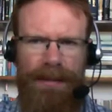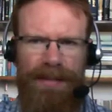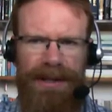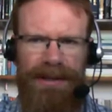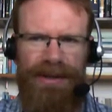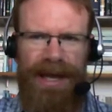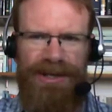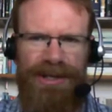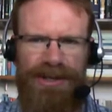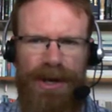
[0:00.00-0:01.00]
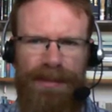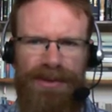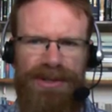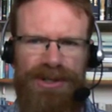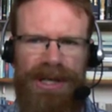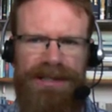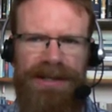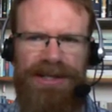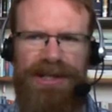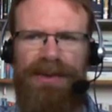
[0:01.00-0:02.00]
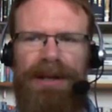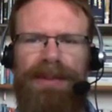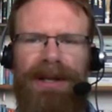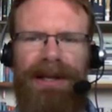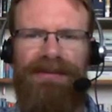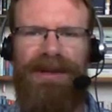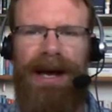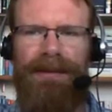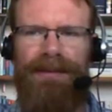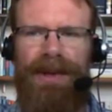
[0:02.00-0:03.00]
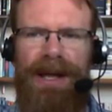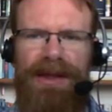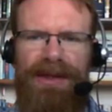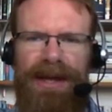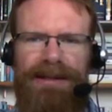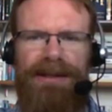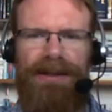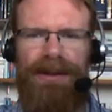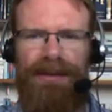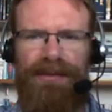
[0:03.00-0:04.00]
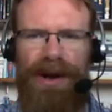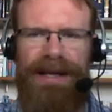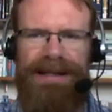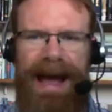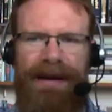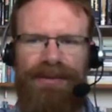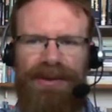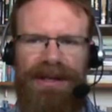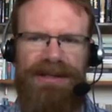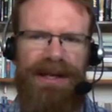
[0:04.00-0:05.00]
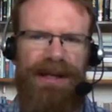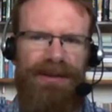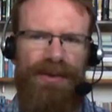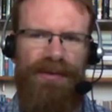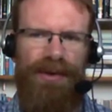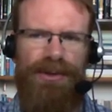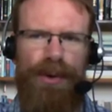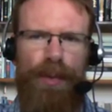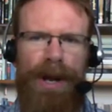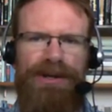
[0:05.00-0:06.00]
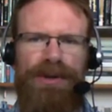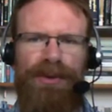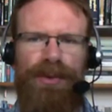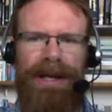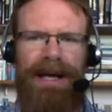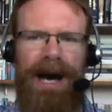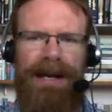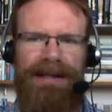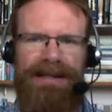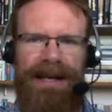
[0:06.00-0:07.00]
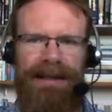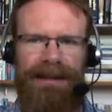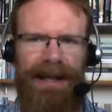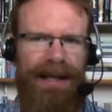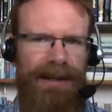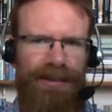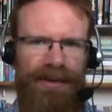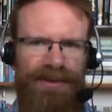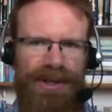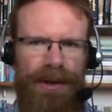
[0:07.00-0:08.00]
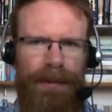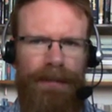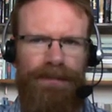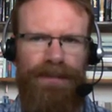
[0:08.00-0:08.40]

But the ancient interpreter suggested that something had been left out, that the phrase after these things referred to a wager between God and Satan, like in the book of Job.